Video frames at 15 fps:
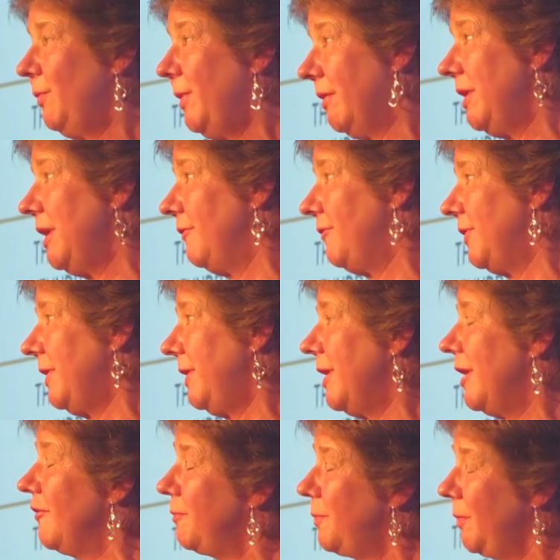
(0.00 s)
We're in it for the
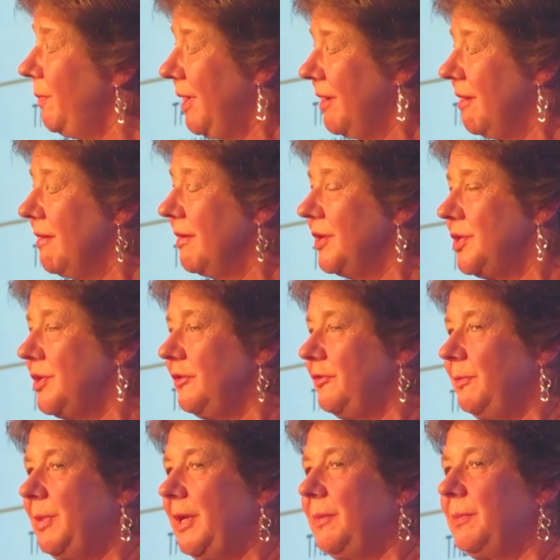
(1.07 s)
love, but we can't do it
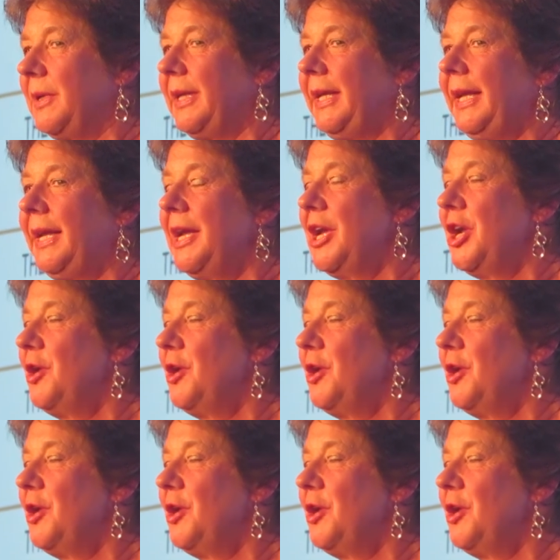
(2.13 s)
for pin money.